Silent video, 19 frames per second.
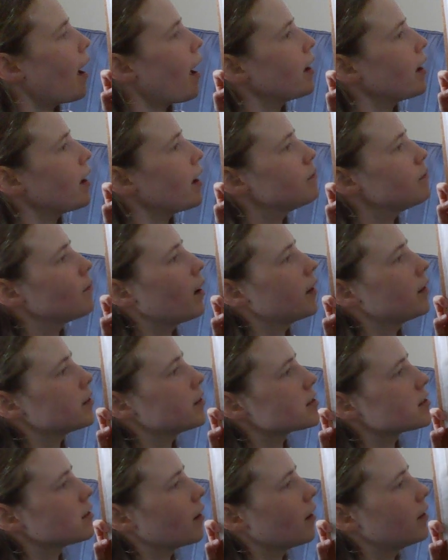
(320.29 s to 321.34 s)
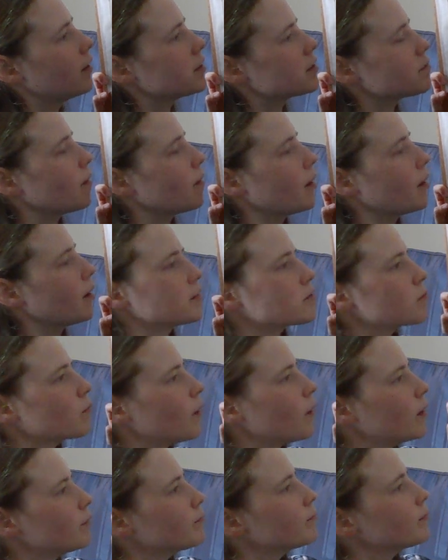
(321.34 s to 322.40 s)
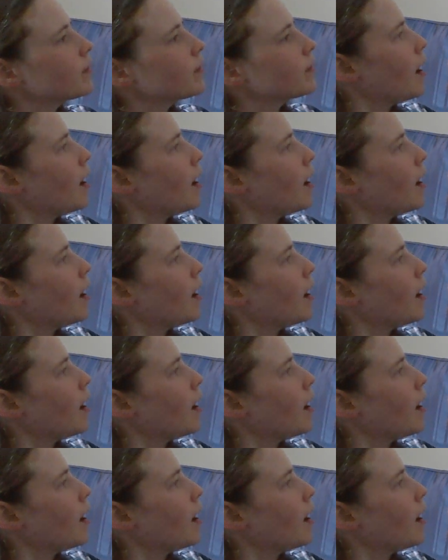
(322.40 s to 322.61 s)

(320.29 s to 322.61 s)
8 minus 9 is minus 1,